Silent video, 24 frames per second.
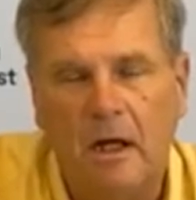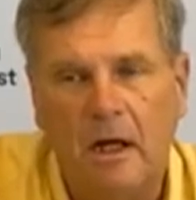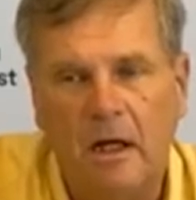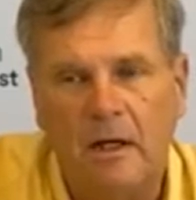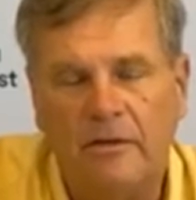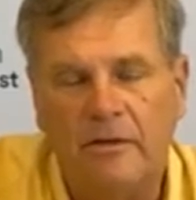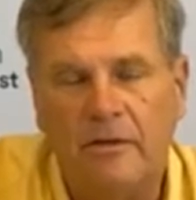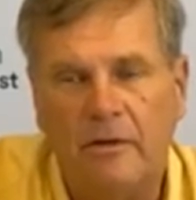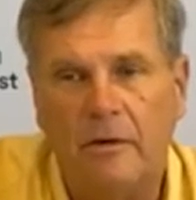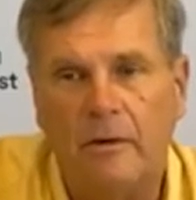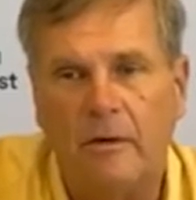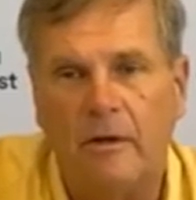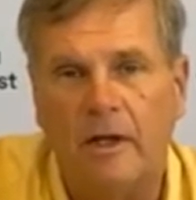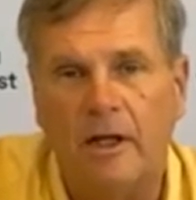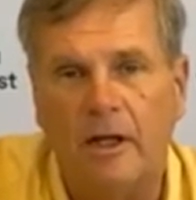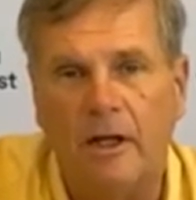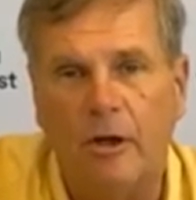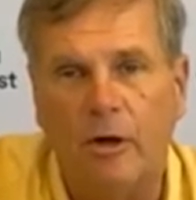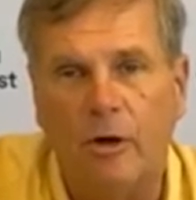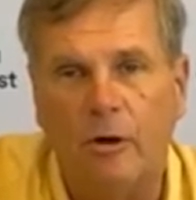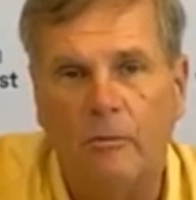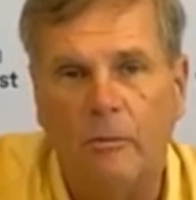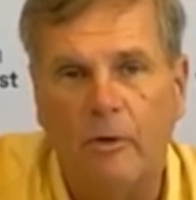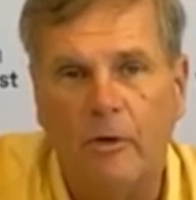Certainly
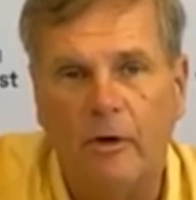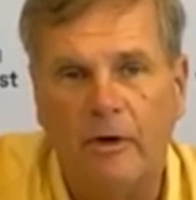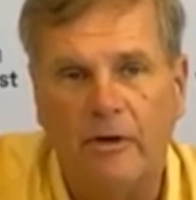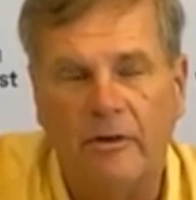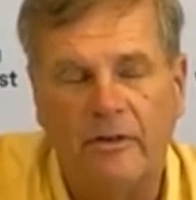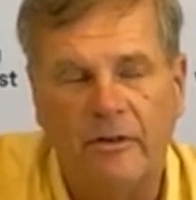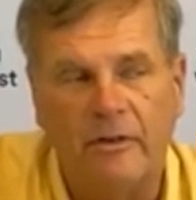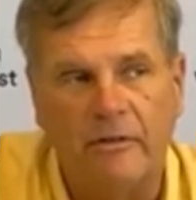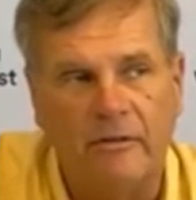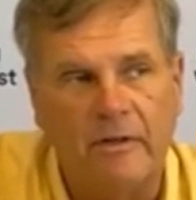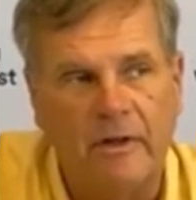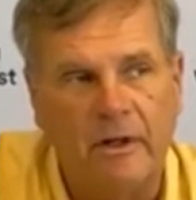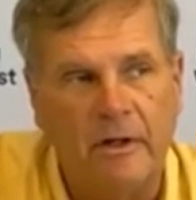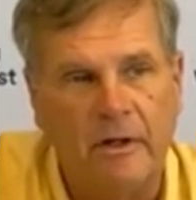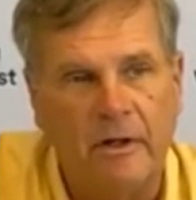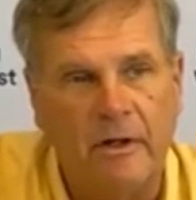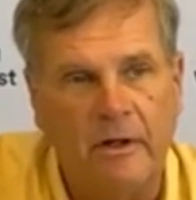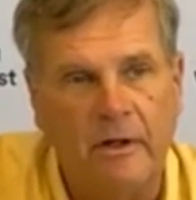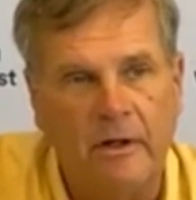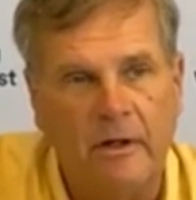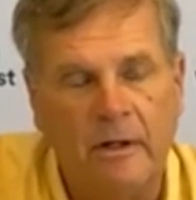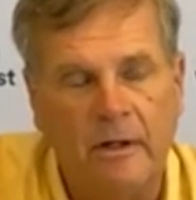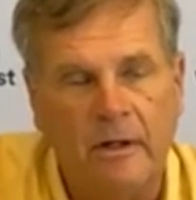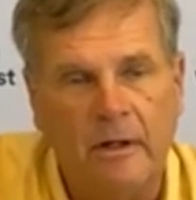no more
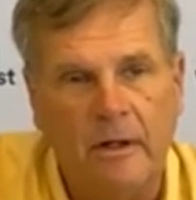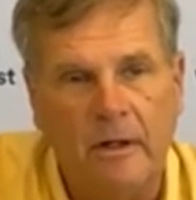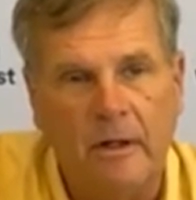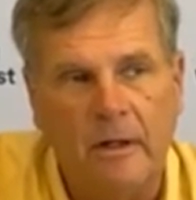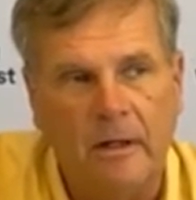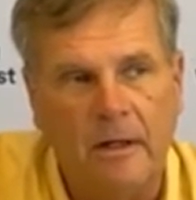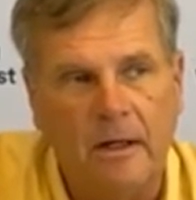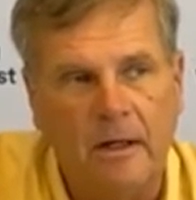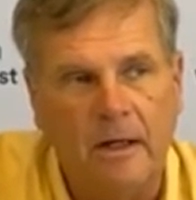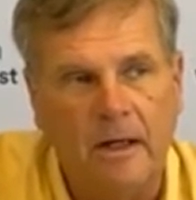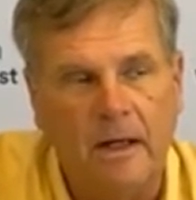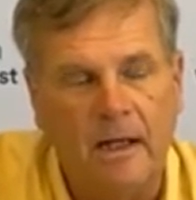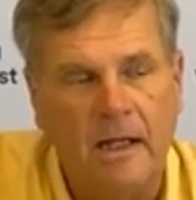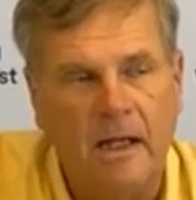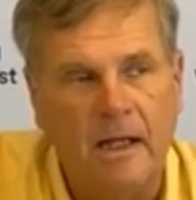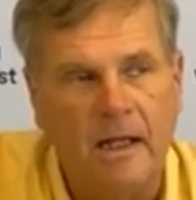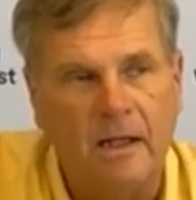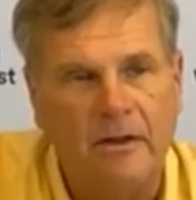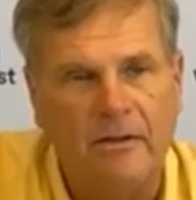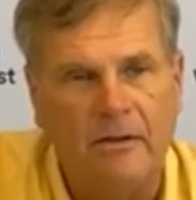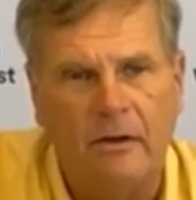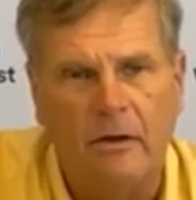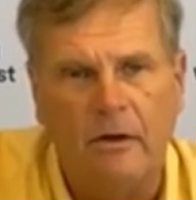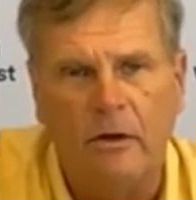severe, and
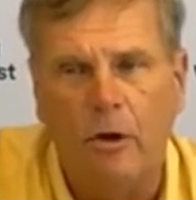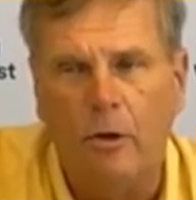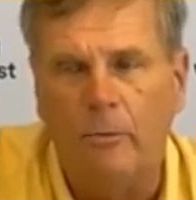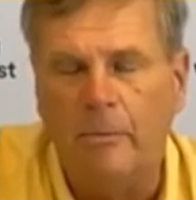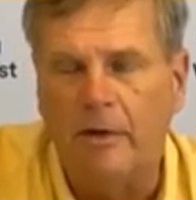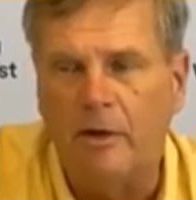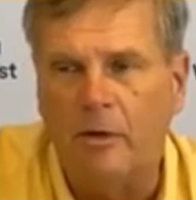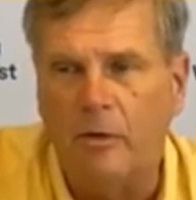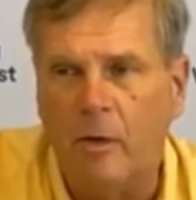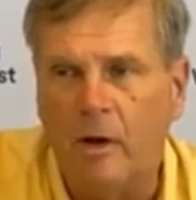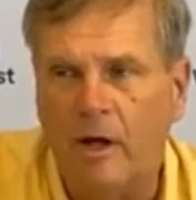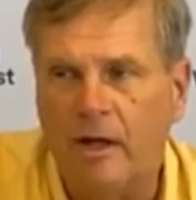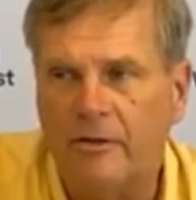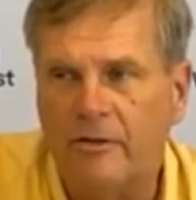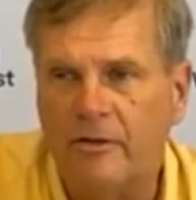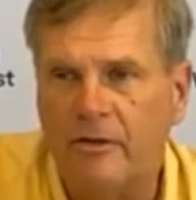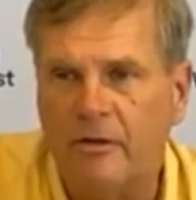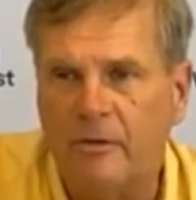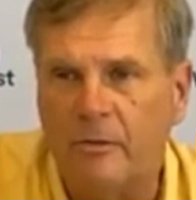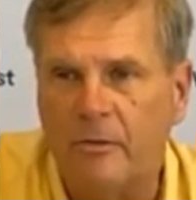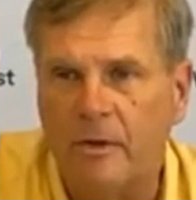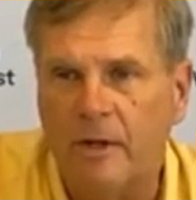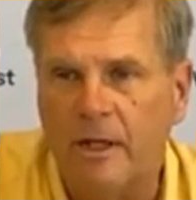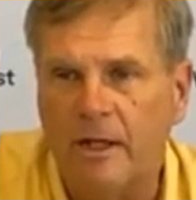it's an open
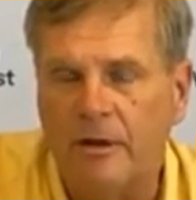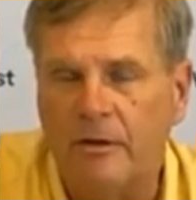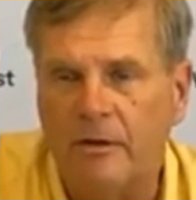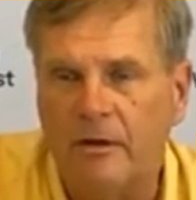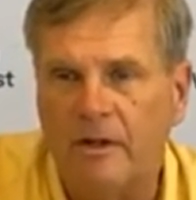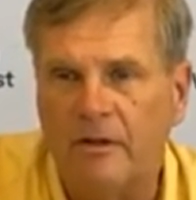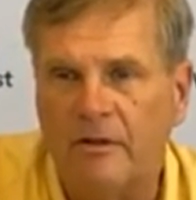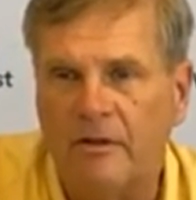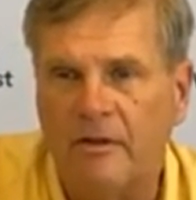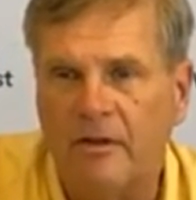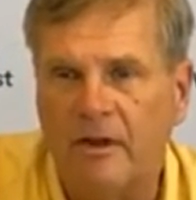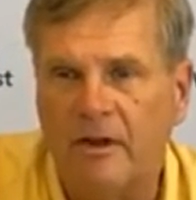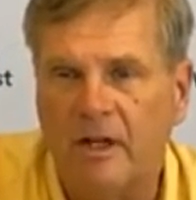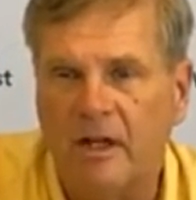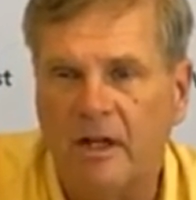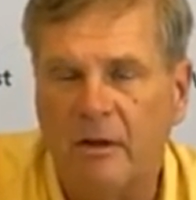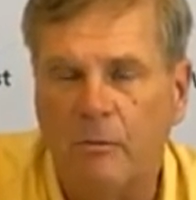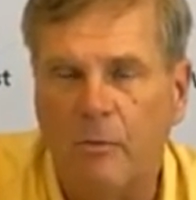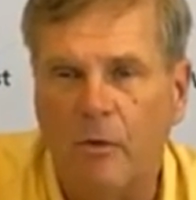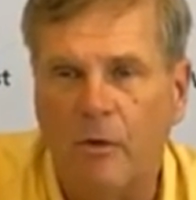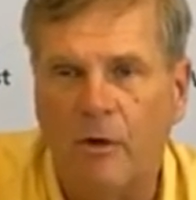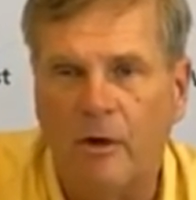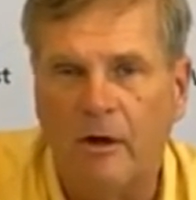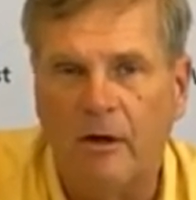question whether it's any
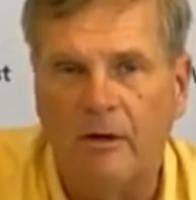more